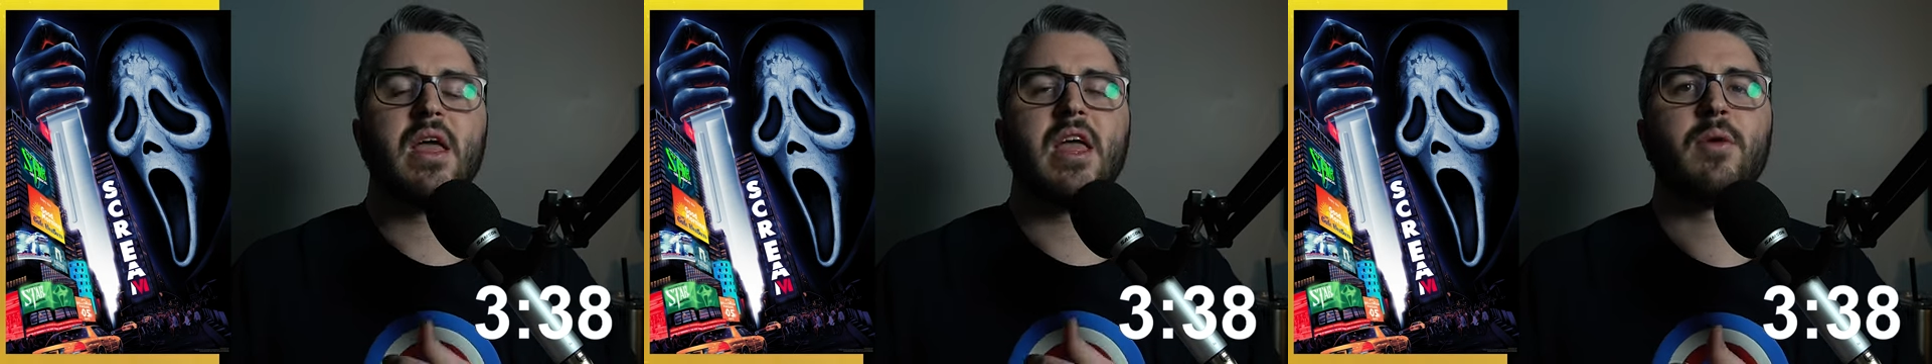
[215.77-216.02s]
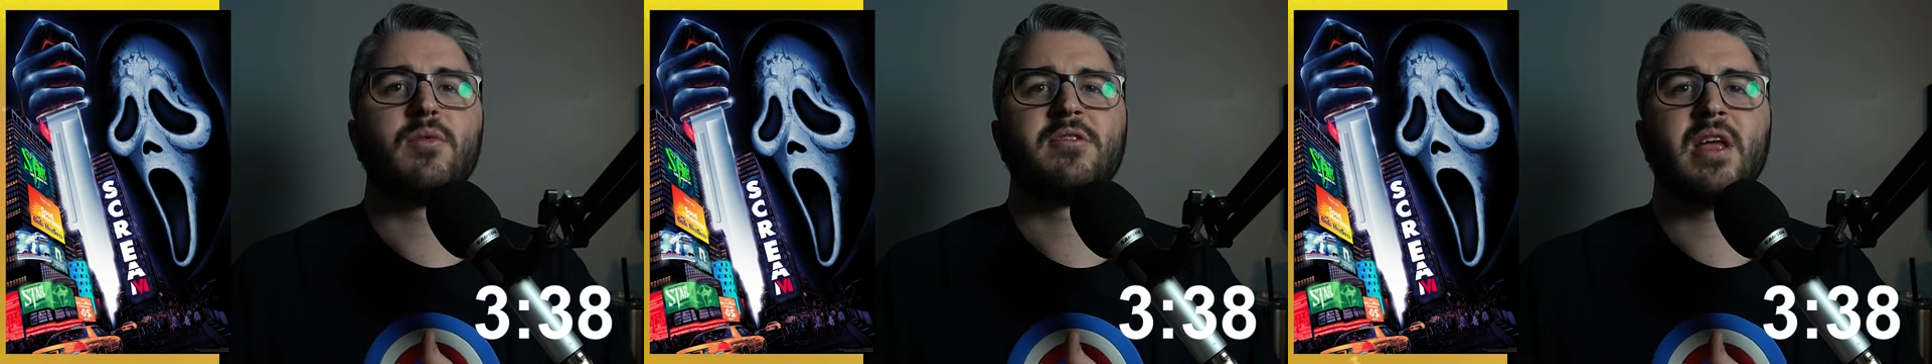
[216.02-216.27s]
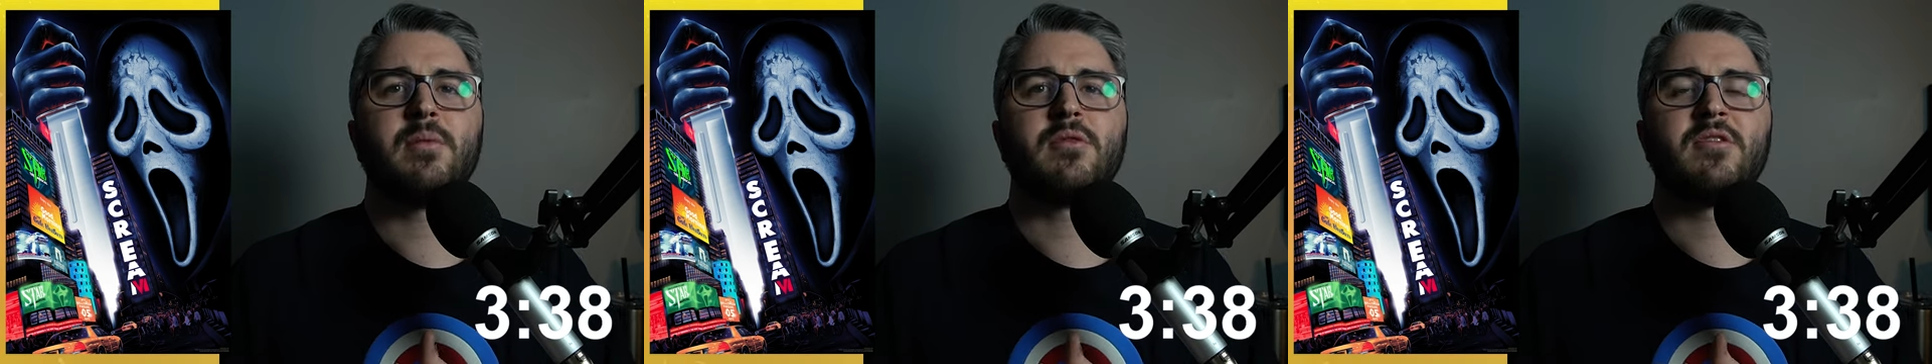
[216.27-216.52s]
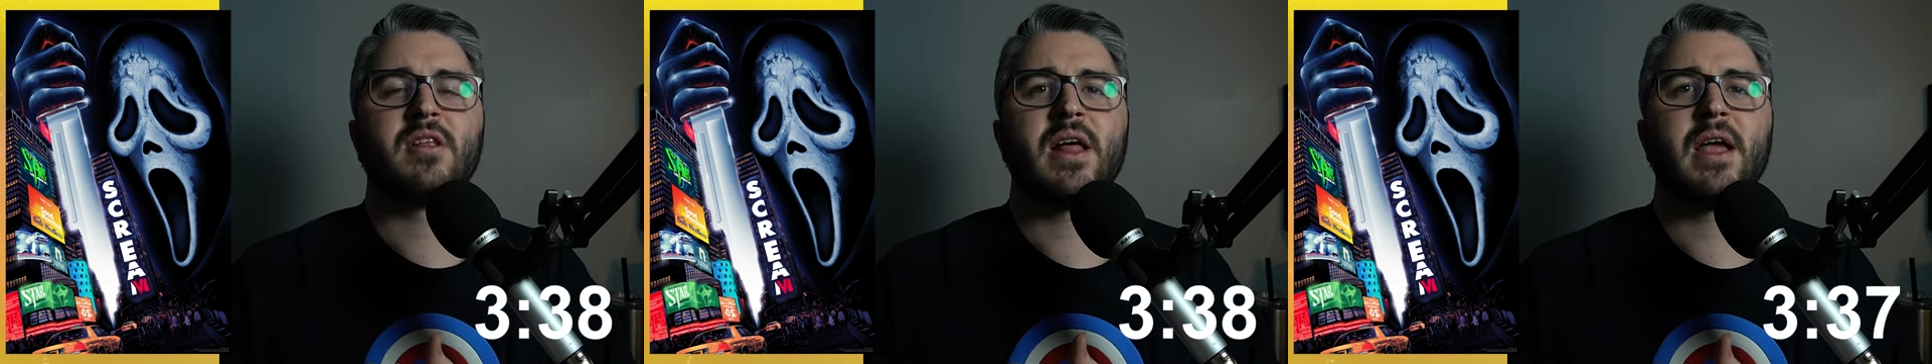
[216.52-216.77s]
It was able
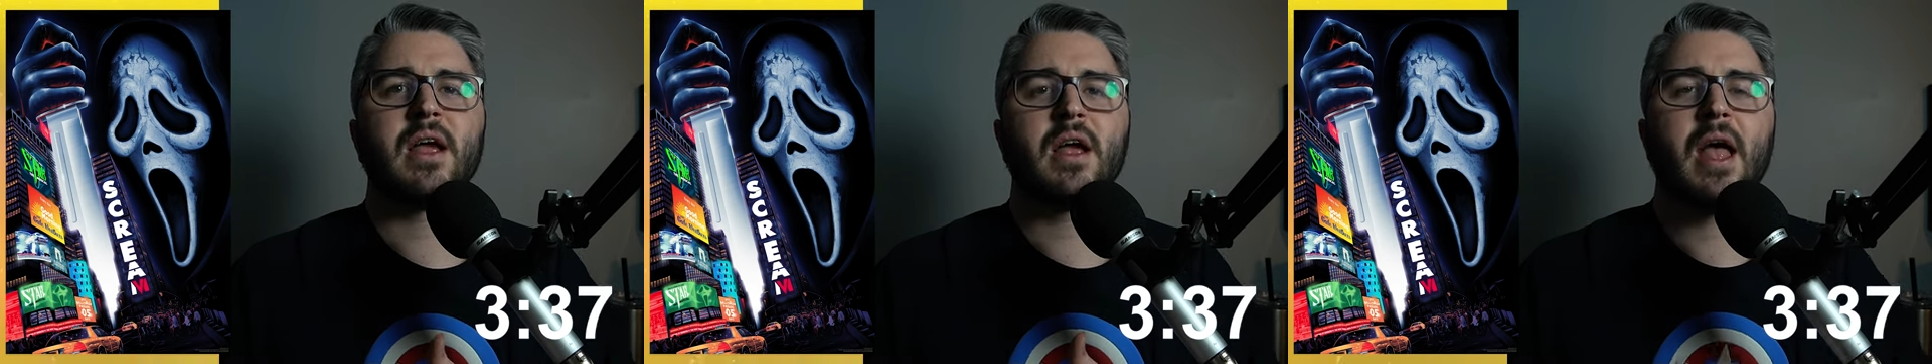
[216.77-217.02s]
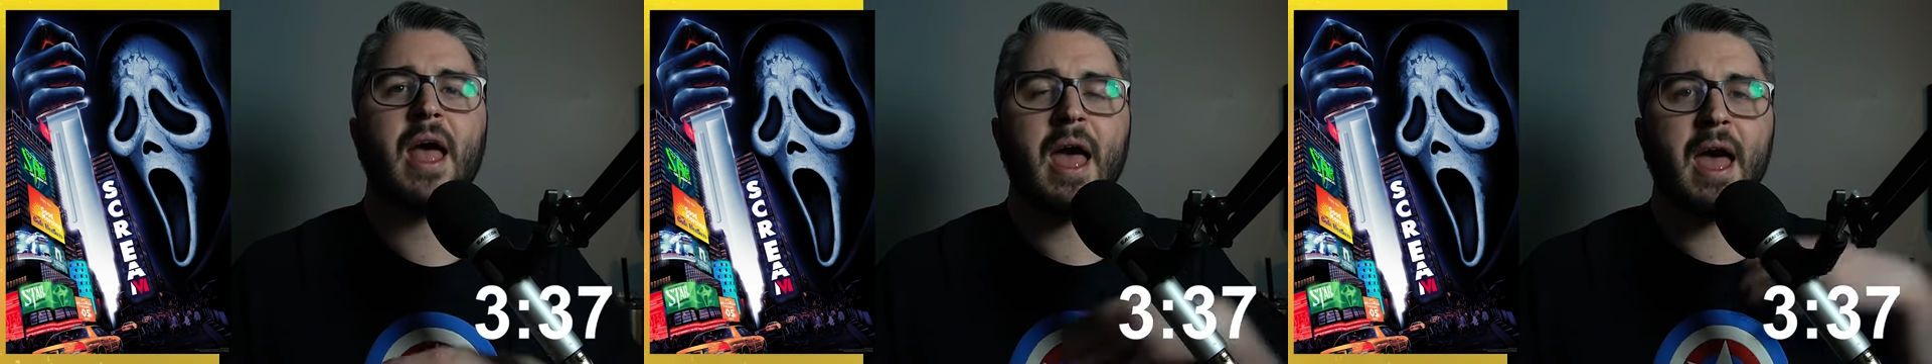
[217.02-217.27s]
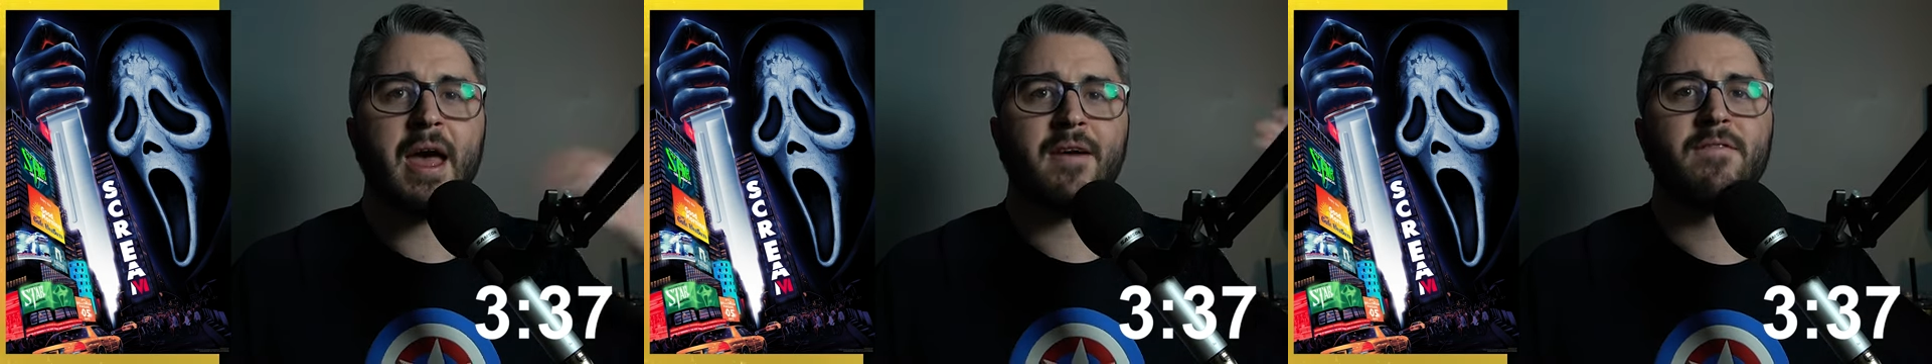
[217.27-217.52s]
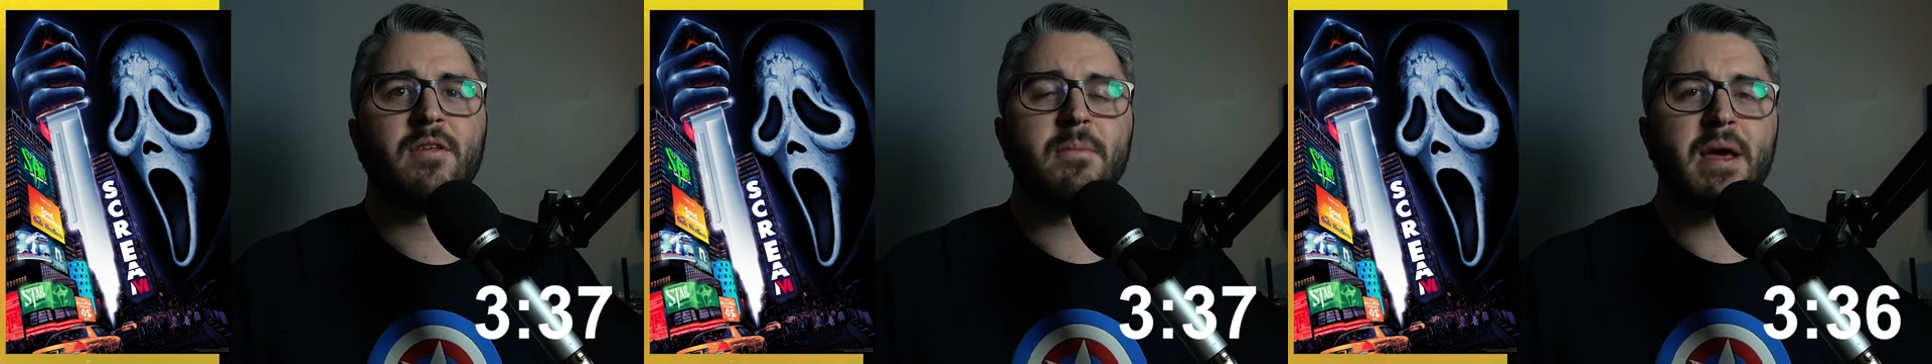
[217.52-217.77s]
to, like,
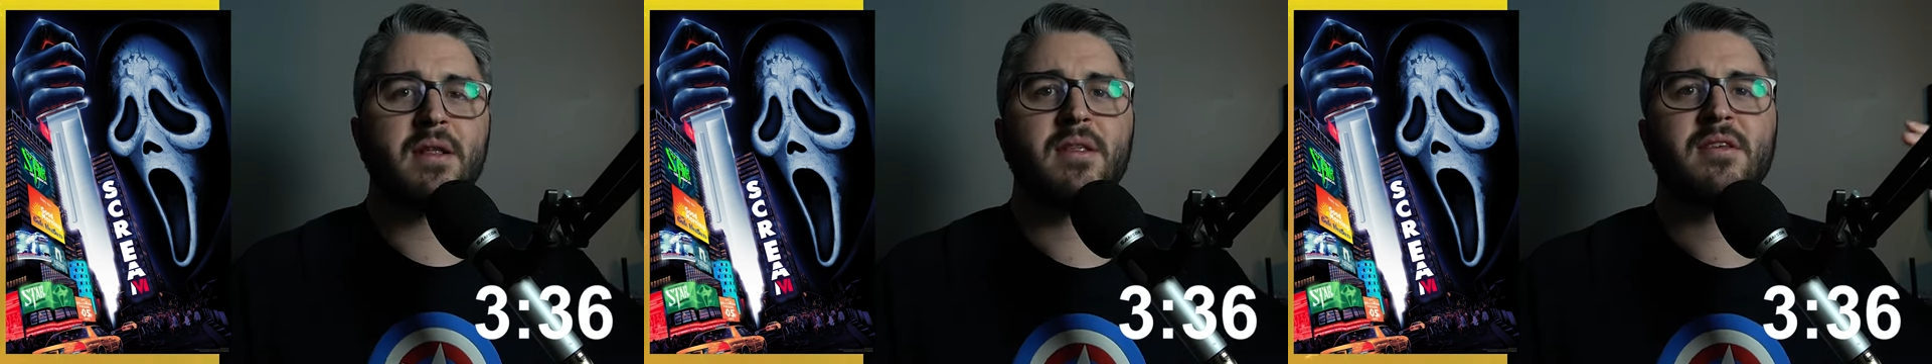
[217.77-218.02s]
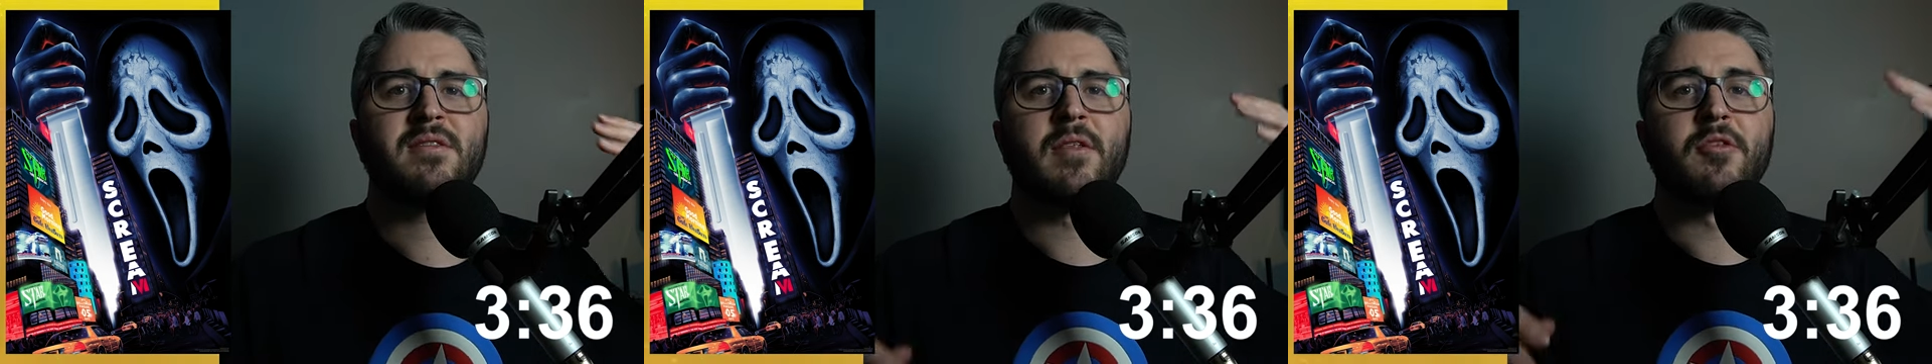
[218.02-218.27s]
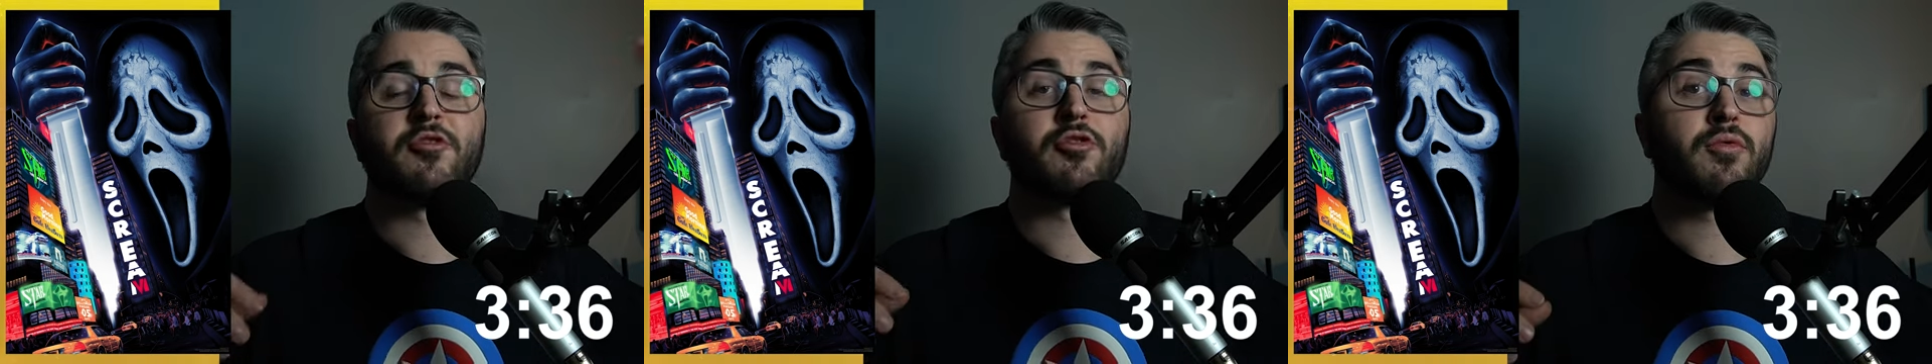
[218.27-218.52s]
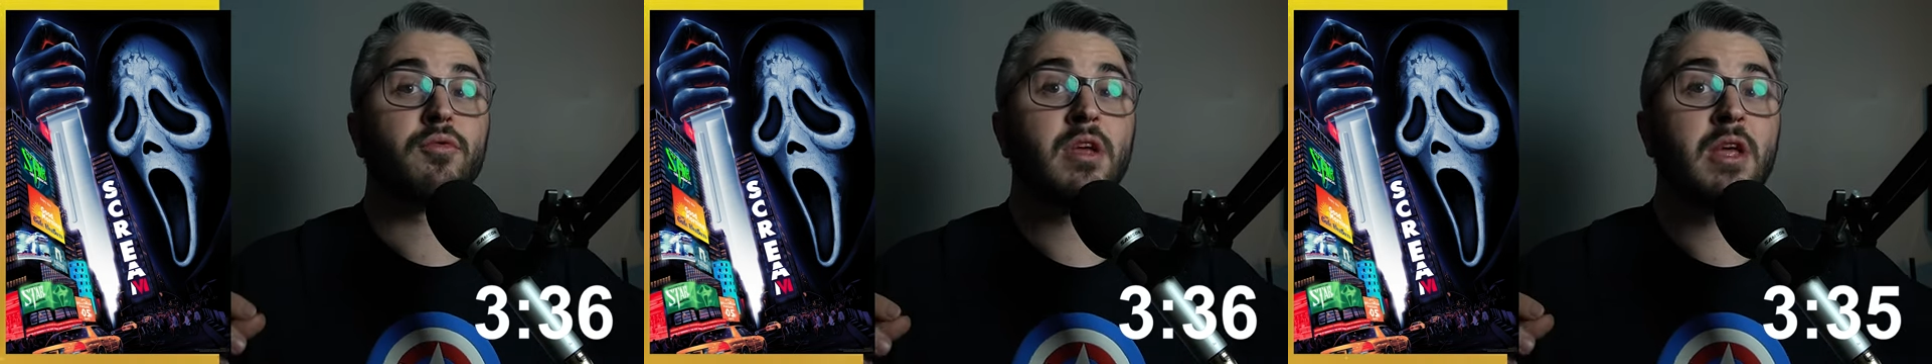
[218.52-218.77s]
have the meta-ness and the
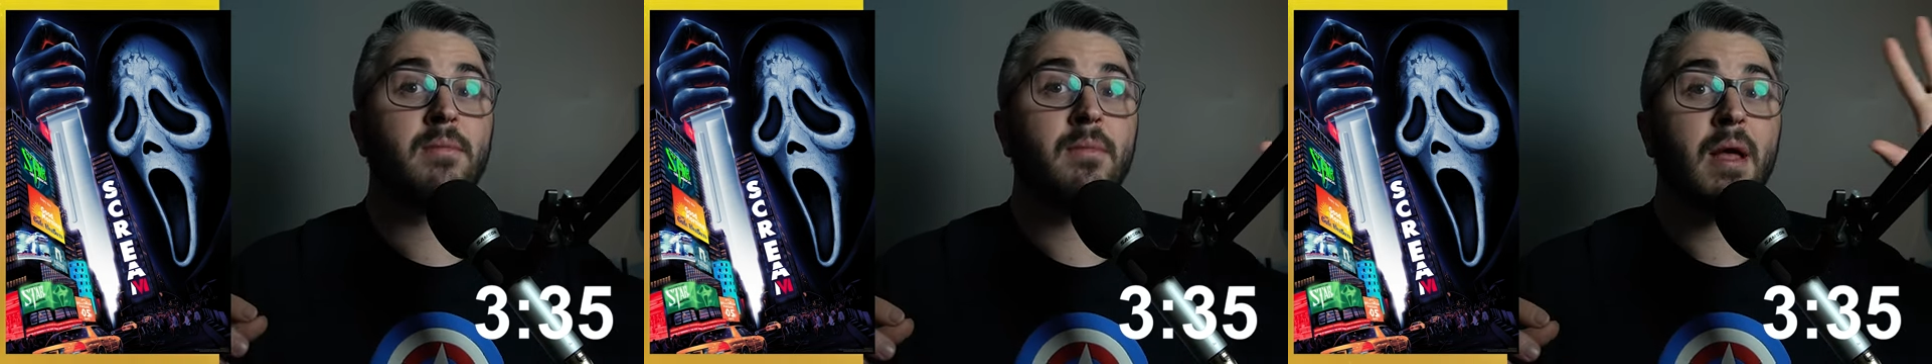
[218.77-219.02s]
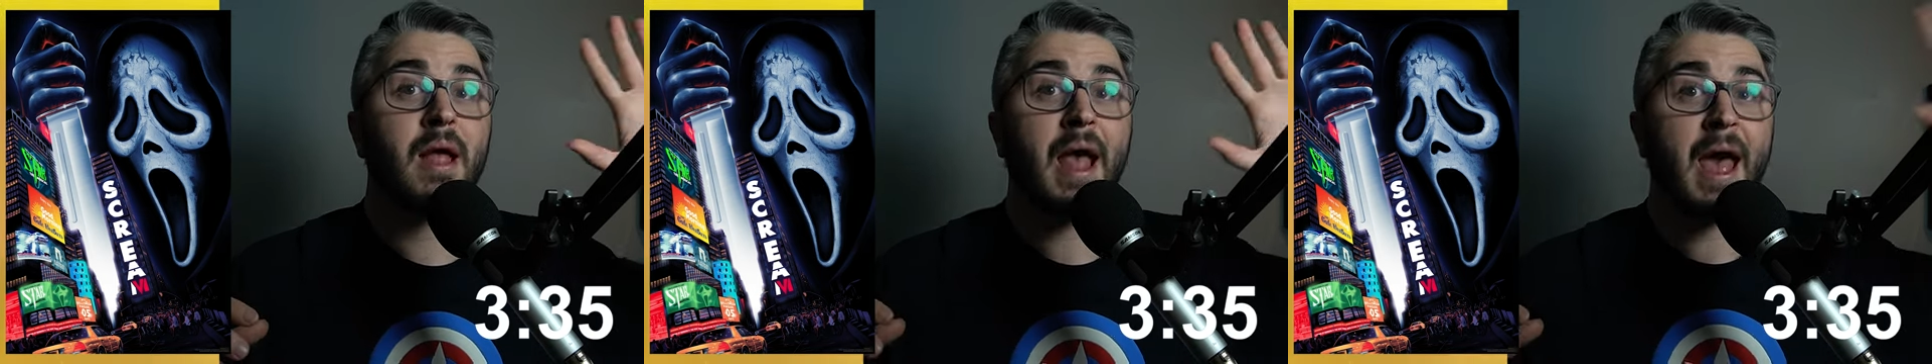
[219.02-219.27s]
Scream